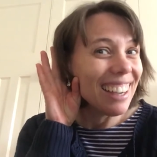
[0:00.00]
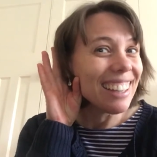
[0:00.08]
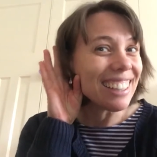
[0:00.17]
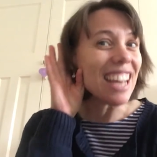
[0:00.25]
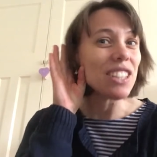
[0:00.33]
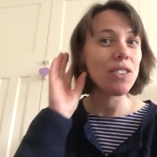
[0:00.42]

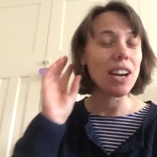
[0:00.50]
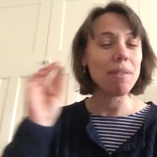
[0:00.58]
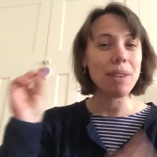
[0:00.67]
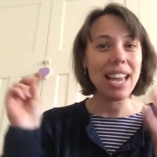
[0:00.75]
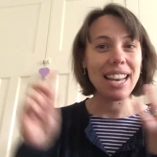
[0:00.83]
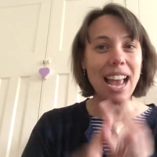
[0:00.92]
That's right,
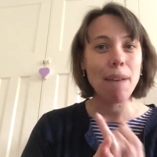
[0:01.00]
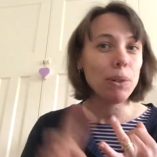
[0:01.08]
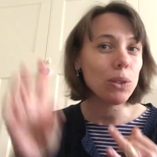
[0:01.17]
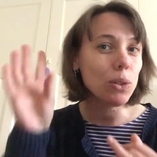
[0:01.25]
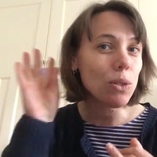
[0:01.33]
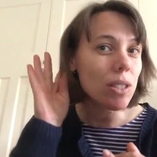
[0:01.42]
we had
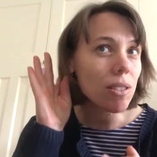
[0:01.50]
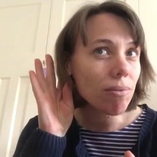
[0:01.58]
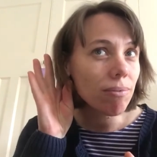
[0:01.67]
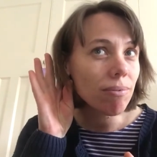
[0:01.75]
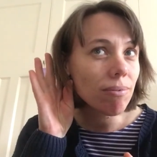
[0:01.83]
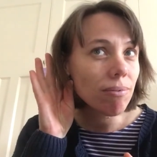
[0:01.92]
apples.
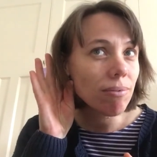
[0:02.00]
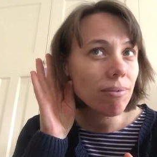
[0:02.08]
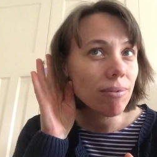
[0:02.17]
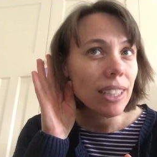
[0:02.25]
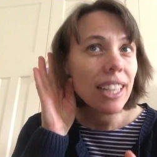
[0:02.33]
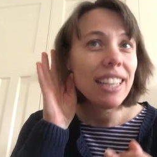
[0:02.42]

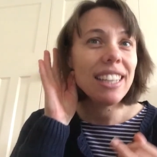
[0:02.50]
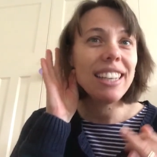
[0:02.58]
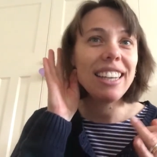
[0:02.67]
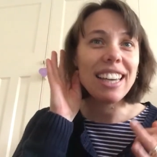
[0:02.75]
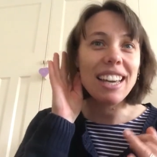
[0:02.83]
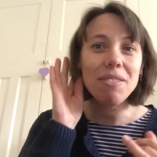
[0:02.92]

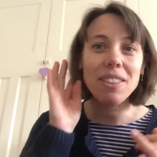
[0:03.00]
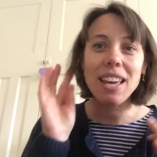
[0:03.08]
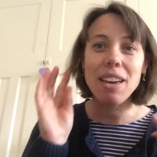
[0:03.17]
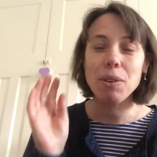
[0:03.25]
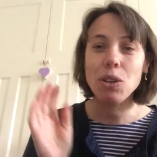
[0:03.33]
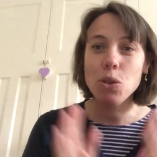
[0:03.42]
Yeah,
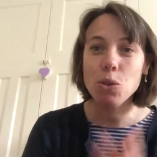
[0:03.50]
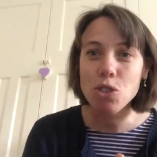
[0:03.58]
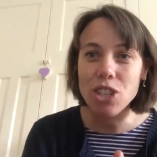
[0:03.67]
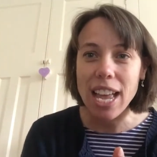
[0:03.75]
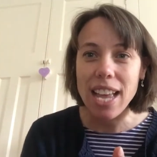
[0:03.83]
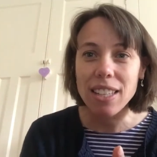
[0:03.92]
there were
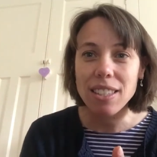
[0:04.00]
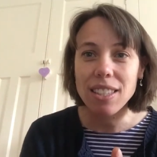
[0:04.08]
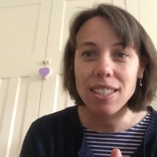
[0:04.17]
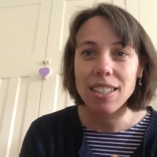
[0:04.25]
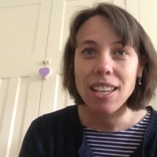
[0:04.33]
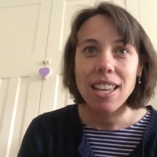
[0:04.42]

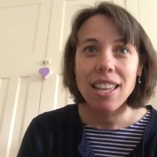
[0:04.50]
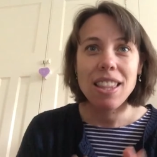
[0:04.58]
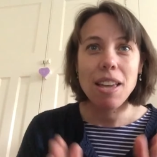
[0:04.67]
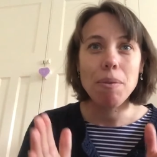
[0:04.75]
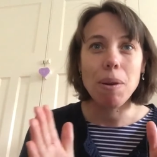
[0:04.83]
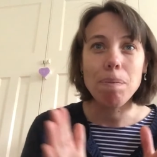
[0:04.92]
courgettes,
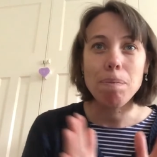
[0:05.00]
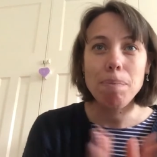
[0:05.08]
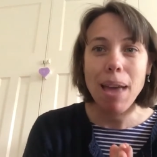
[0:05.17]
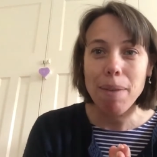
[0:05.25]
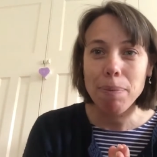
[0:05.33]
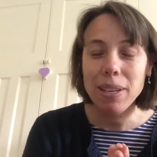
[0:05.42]
there were
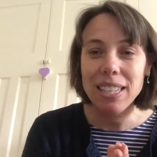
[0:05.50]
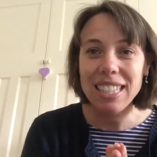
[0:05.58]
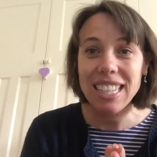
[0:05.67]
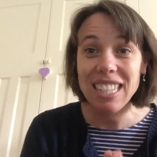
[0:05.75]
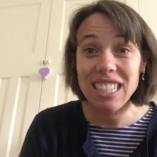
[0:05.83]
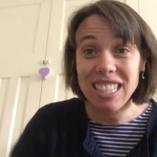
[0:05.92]

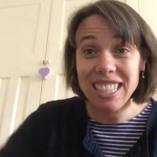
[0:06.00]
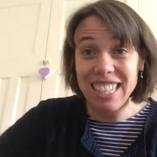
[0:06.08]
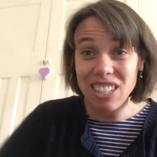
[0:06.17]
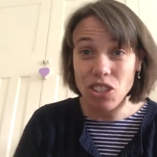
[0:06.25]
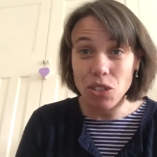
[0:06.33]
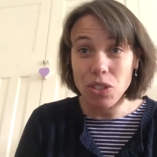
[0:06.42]
peppers, and
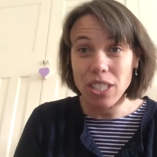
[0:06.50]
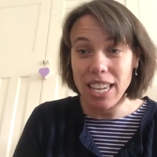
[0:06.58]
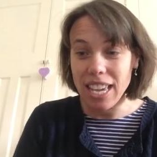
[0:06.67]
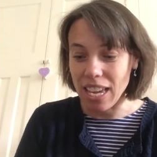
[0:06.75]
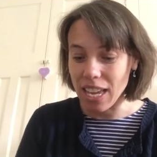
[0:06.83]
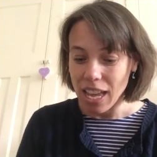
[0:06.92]
did you
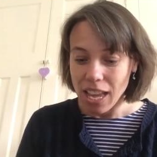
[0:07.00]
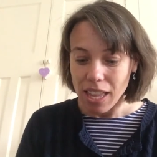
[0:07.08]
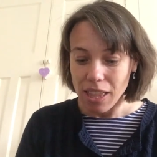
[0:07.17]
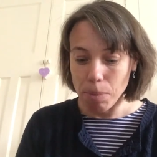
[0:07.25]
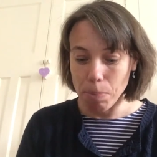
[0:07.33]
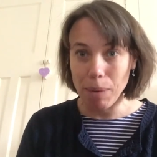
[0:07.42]
see
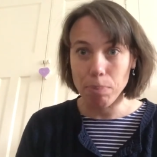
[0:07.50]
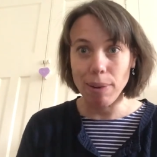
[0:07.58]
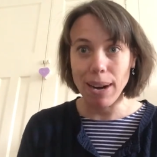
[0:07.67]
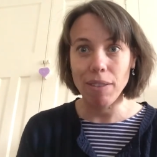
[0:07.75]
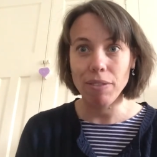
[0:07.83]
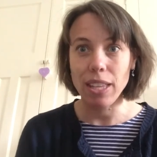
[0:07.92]
the big
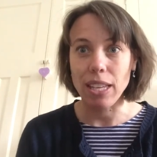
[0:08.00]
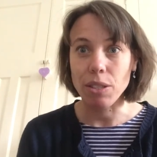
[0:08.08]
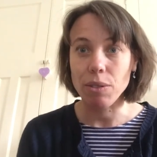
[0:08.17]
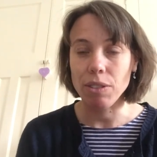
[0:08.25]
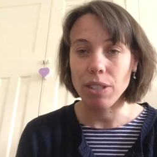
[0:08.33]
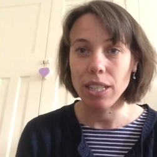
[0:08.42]
brown
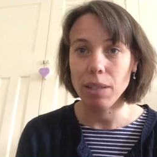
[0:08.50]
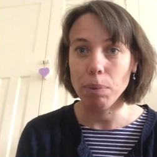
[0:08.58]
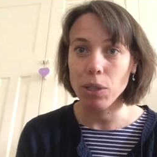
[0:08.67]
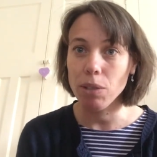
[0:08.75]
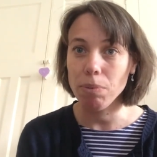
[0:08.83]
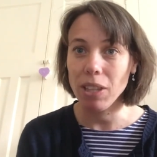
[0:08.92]
things were in the
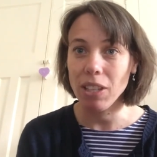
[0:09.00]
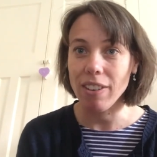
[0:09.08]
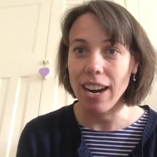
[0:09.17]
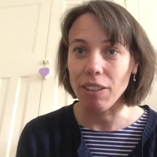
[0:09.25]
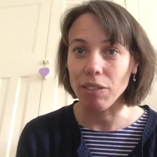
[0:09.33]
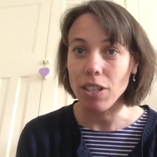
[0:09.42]
bottom of the
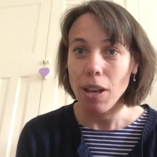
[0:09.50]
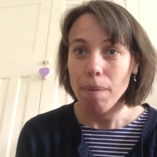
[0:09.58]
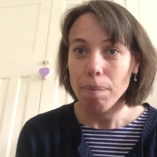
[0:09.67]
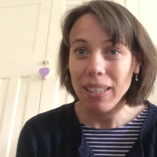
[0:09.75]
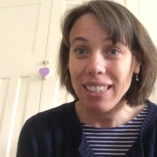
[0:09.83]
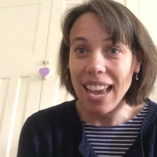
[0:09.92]
ground?
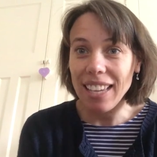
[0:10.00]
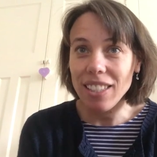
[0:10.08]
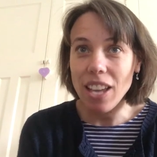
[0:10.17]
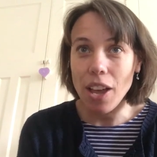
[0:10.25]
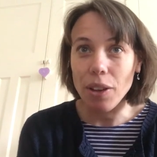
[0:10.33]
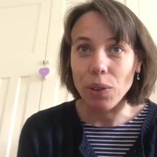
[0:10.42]

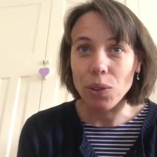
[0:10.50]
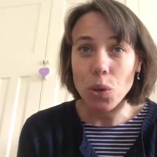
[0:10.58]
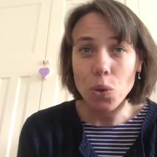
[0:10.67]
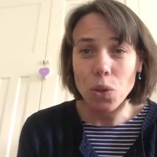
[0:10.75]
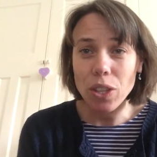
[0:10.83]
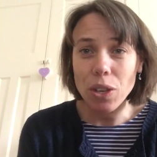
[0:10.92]
Potatoes,
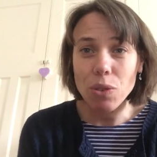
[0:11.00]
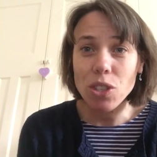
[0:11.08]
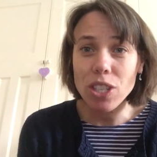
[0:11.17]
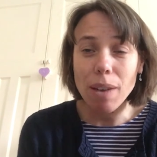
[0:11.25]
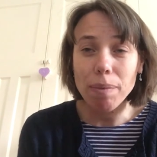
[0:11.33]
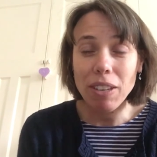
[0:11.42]
all those
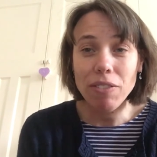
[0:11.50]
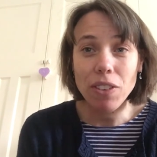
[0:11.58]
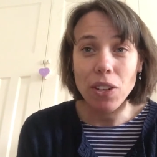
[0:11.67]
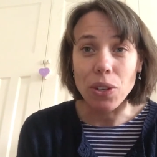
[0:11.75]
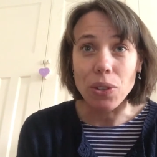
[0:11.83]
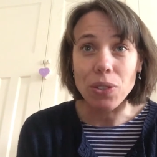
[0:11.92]
yummy
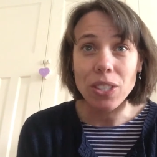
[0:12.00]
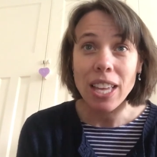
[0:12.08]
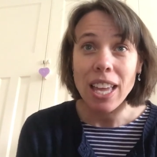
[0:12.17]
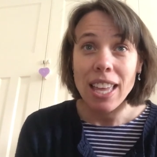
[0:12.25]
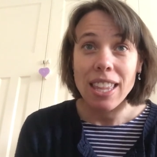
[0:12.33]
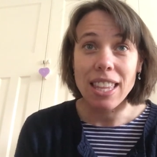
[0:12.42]
foods
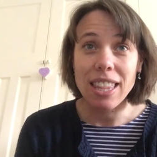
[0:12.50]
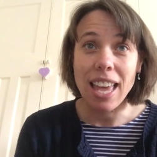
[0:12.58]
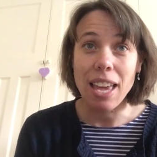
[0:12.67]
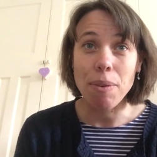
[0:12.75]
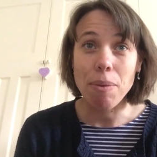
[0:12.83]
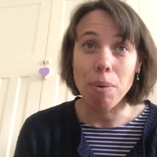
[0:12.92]
that
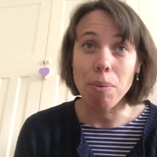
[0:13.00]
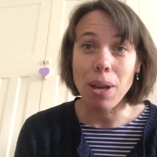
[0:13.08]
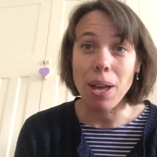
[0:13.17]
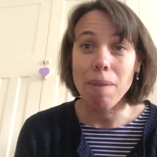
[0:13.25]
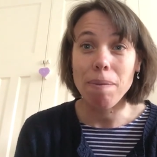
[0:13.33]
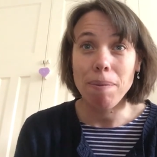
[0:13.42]
they
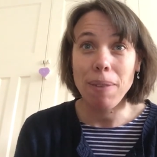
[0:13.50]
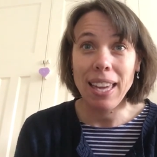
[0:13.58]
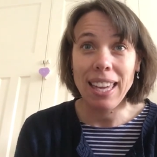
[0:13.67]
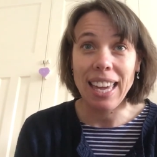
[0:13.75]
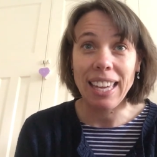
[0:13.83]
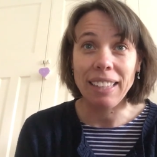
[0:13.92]
were
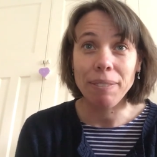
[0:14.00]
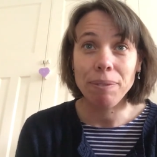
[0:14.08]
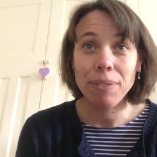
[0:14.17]
picking.